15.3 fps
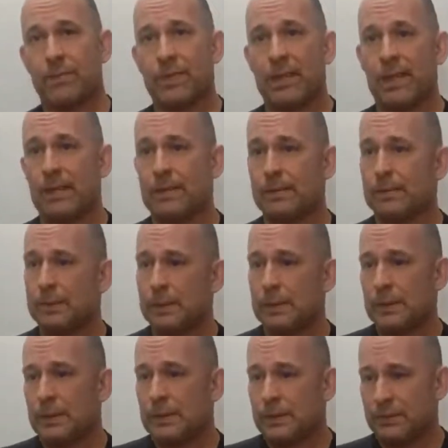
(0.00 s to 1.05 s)

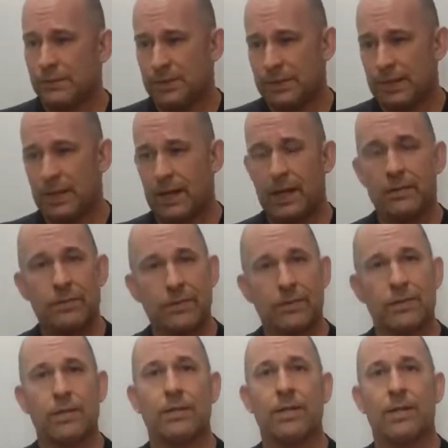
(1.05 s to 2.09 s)
It's where they kind of have a
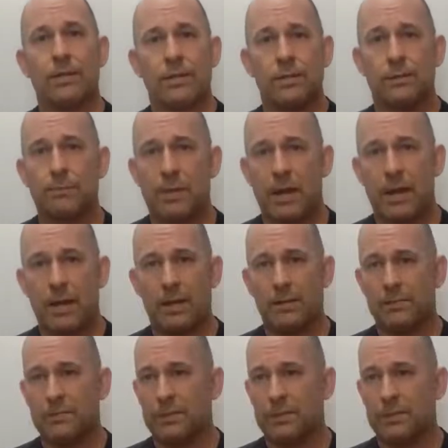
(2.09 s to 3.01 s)
good attention span.